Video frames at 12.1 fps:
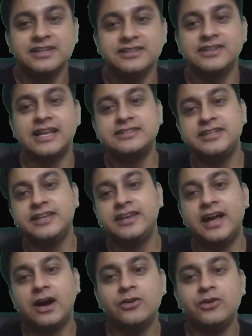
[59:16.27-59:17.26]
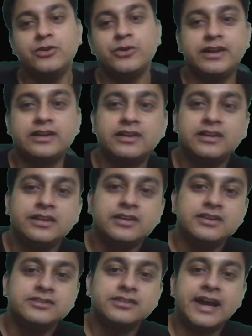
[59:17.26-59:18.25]
So let's see how to do it.
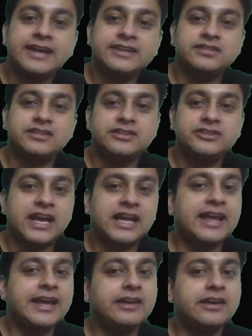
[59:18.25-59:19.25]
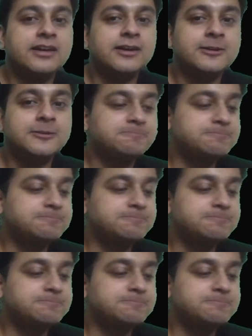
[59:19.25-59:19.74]
So guys, shall I